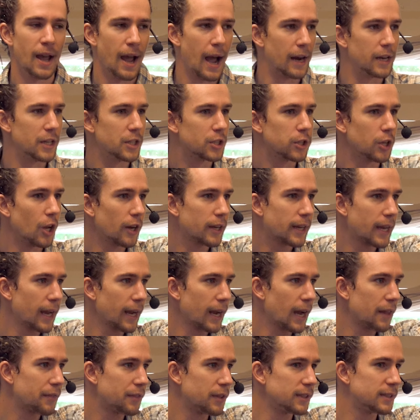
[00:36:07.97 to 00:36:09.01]
And he's
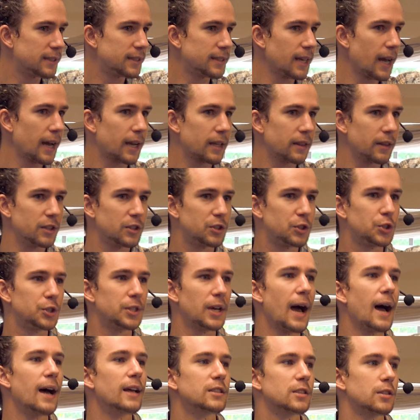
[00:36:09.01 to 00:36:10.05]
looking at this, sec- this
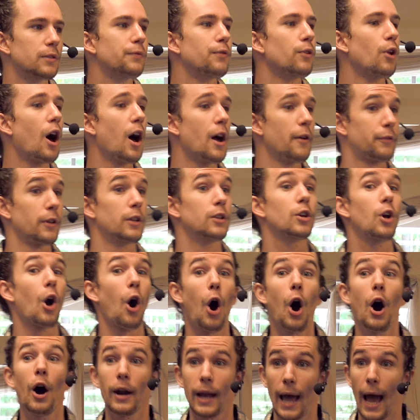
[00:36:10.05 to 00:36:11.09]
chance of life that
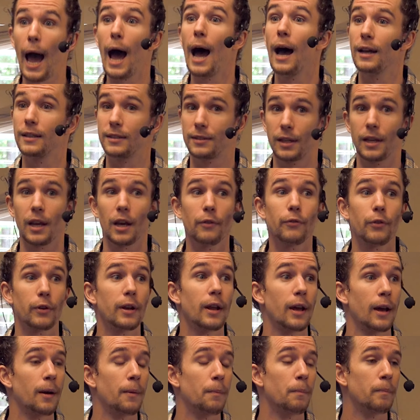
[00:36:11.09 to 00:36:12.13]
God has
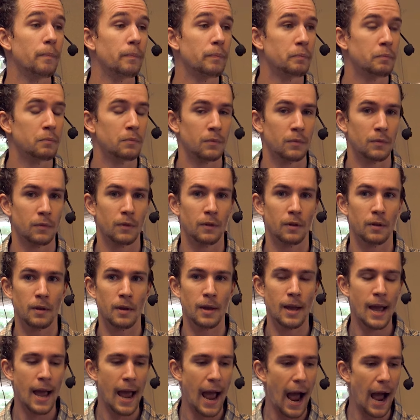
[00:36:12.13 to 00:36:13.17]
given him,
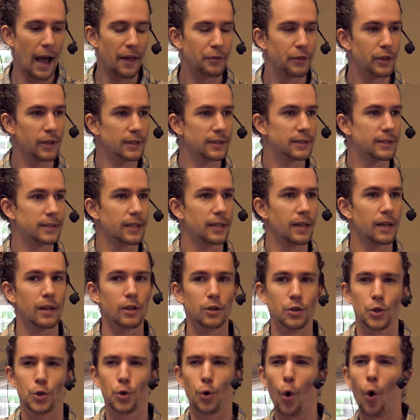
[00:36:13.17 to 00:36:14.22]
and this
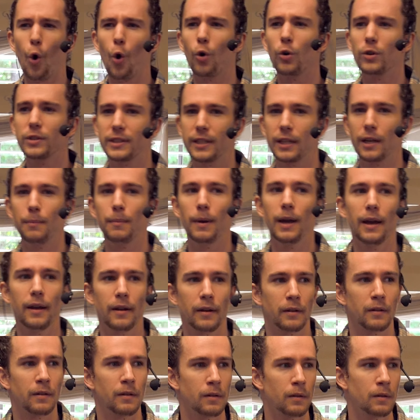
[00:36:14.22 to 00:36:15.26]
draws him
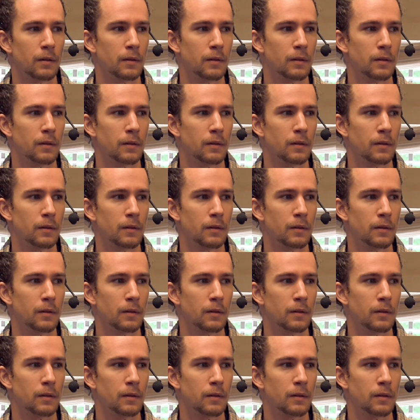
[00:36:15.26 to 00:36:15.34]
in.